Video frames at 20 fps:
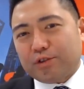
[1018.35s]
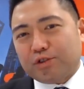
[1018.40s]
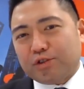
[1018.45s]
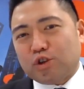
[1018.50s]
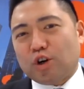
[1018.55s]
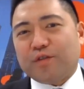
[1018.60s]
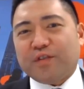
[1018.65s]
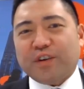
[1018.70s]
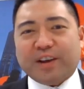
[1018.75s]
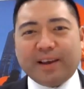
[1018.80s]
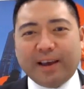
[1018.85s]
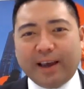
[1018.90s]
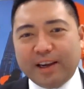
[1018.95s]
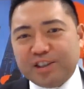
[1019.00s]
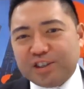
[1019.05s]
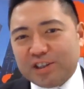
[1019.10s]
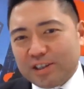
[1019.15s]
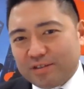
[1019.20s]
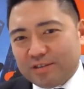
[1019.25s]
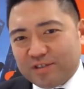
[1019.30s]

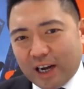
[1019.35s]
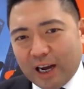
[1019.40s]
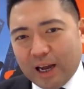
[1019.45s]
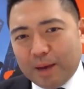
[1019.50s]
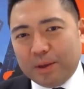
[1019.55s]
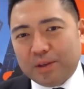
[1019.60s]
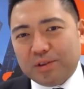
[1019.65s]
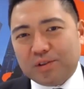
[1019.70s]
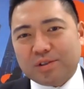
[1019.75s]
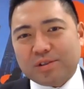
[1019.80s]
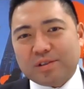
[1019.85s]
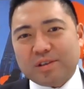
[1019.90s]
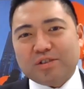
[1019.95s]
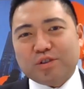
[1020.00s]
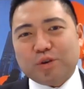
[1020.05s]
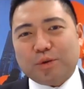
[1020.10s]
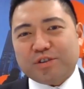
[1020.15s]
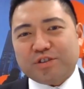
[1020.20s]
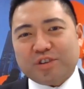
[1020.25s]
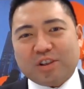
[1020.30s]
certification of diamonds.
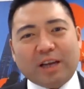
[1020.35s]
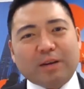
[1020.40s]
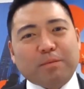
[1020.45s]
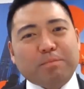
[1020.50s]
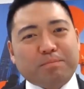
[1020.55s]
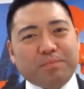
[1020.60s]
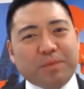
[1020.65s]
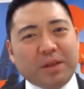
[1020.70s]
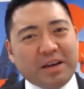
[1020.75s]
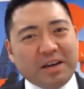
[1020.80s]
So there's a lot of